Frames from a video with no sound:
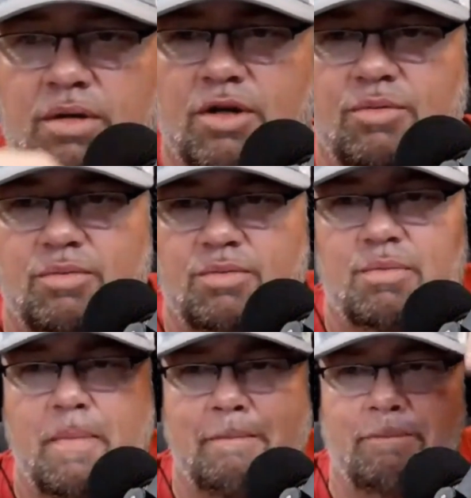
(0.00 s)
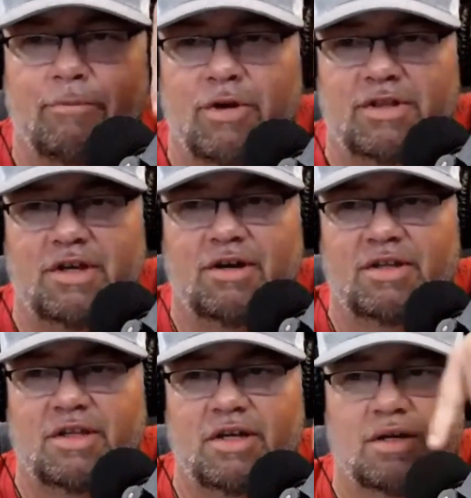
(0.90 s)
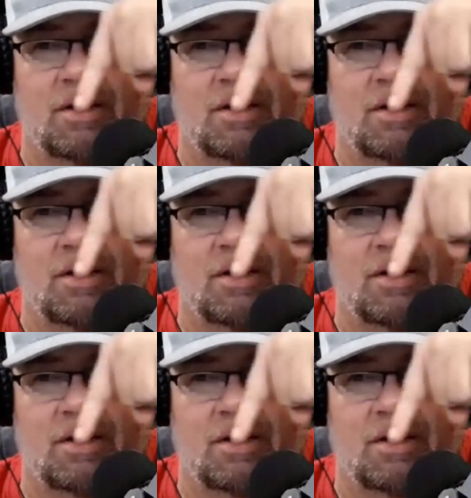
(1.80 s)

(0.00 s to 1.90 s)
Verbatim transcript: No, right there, I think.